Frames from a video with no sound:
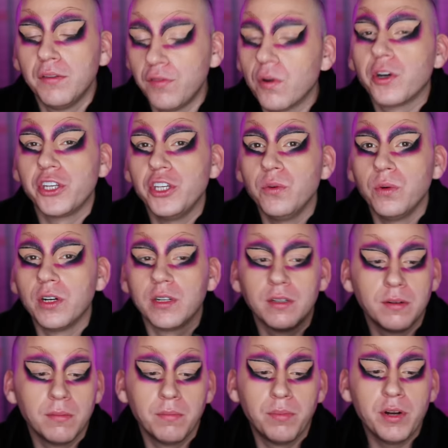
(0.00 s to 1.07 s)
before you were
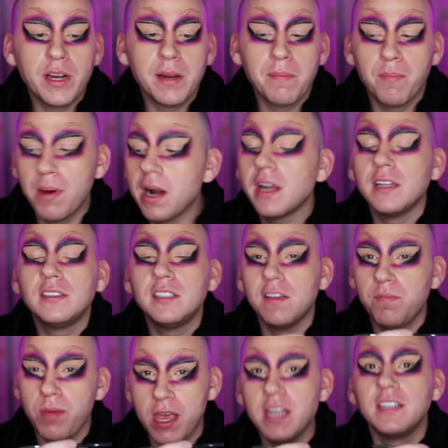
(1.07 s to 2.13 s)
putting buckets
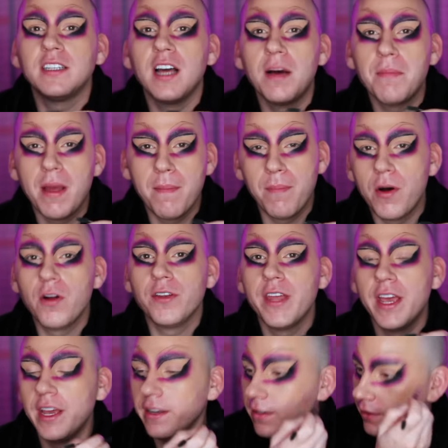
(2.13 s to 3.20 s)
of paint on my bald
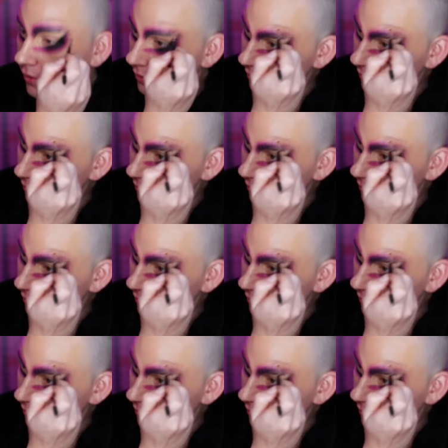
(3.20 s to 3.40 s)
head.